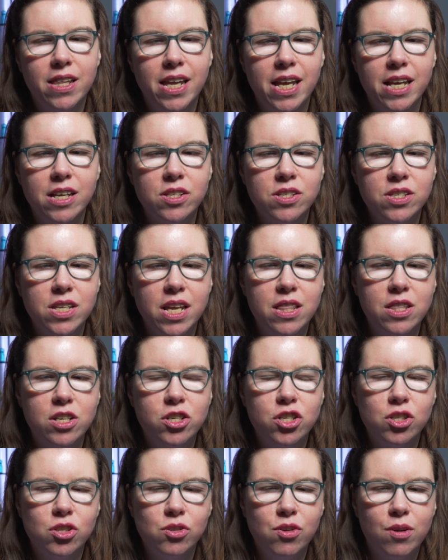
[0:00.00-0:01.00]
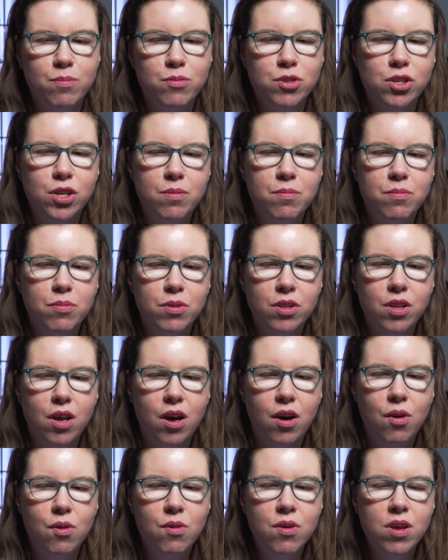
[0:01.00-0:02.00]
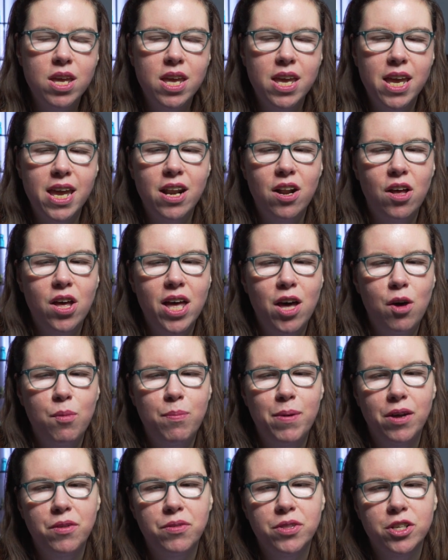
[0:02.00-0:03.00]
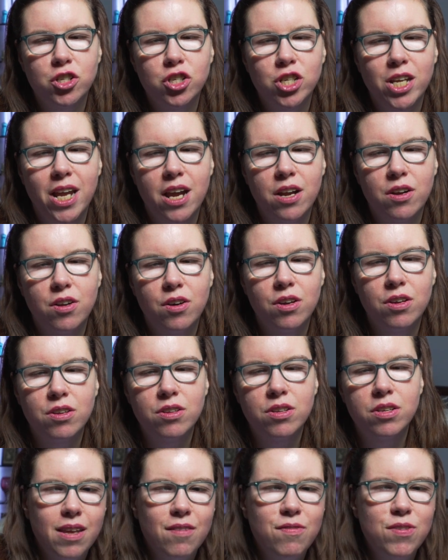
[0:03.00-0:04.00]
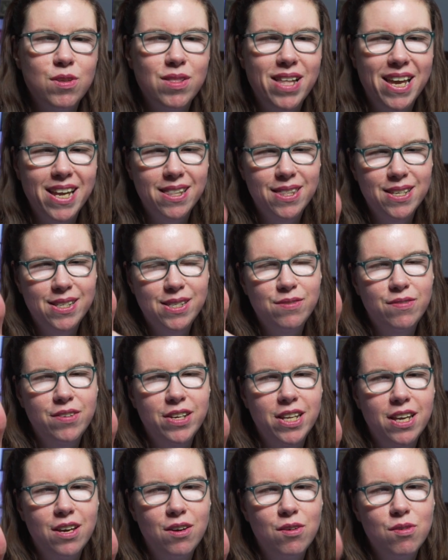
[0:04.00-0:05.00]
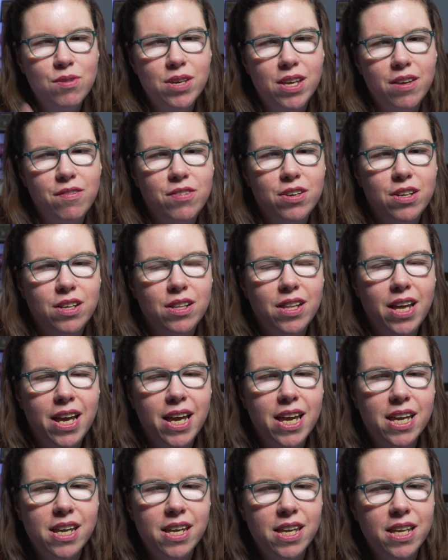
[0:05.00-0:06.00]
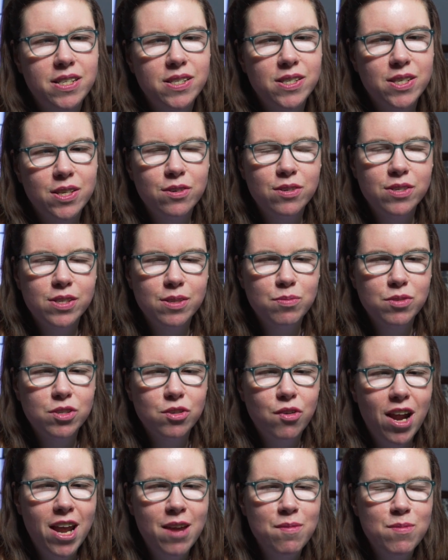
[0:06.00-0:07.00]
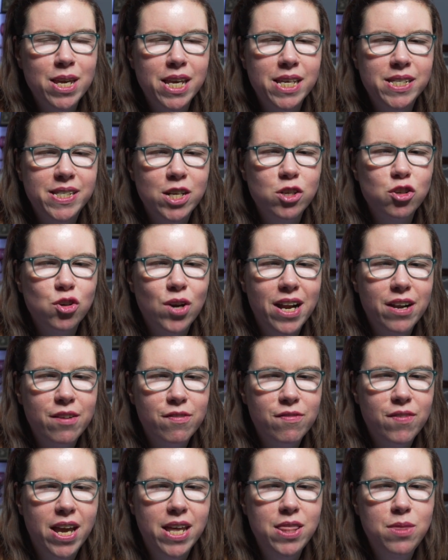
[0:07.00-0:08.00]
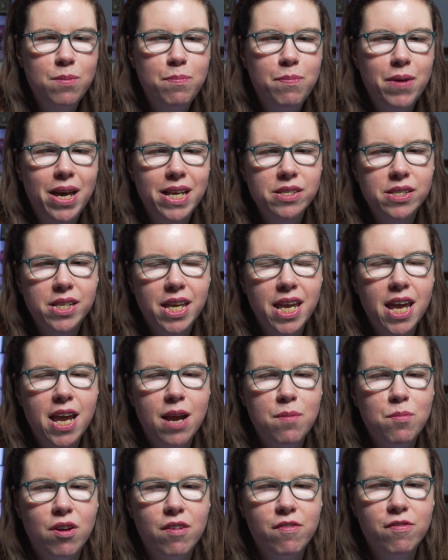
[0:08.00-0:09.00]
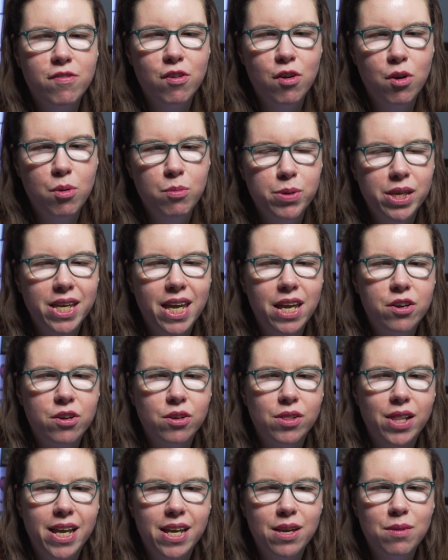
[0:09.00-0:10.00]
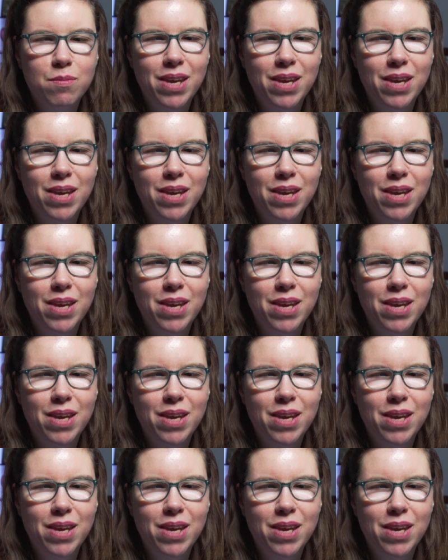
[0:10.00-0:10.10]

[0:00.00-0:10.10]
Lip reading: links in the description below. It'll help out the channel. If you like this video, give it a like, consider subscribing as I try to find the best camera for a beginner like